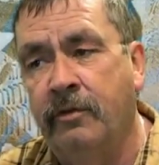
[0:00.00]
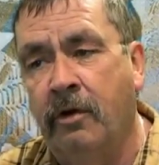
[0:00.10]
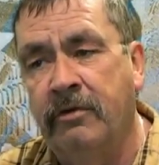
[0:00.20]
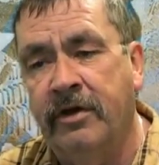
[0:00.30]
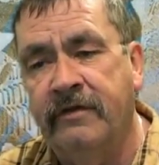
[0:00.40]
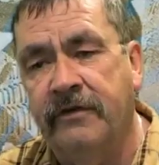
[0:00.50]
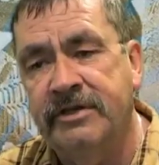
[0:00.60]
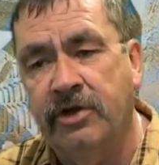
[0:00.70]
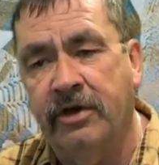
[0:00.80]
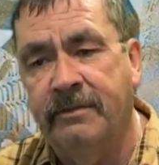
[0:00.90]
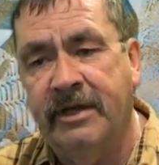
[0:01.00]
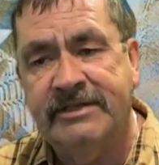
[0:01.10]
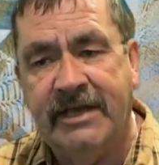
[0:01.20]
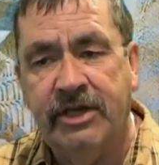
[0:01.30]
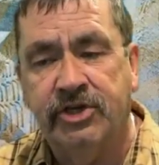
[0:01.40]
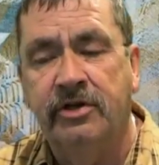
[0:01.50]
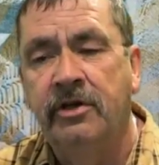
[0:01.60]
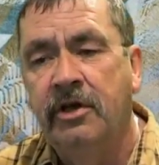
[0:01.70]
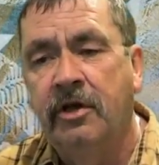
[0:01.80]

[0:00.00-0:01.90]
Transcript: what we're looking for is documentation,